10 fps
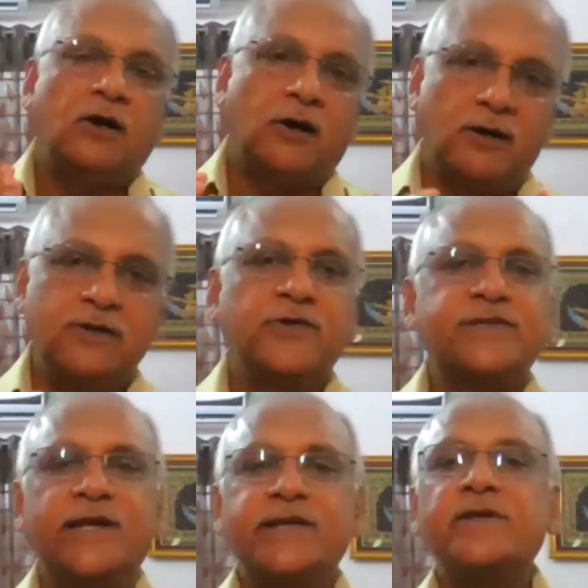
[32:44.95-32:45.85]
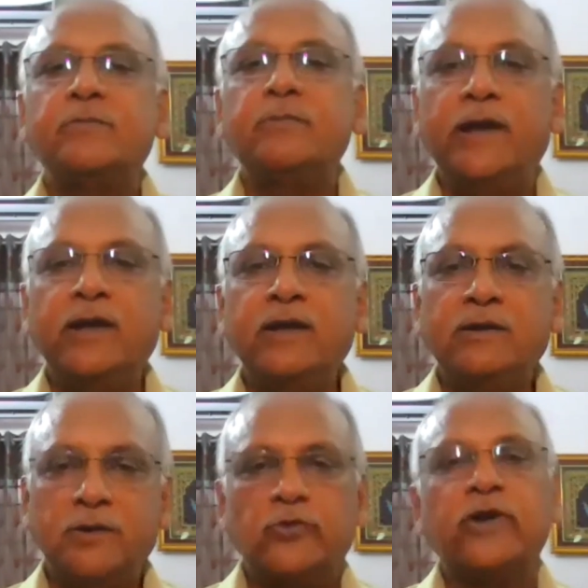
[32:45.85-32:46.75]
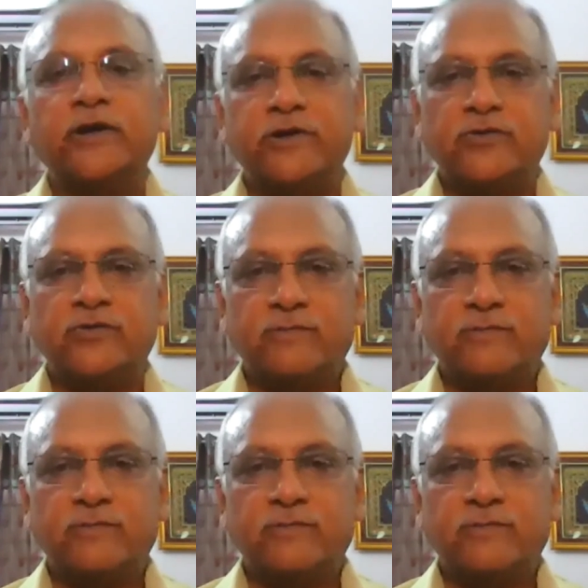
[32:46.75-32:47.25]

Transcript: All those things are being looked into.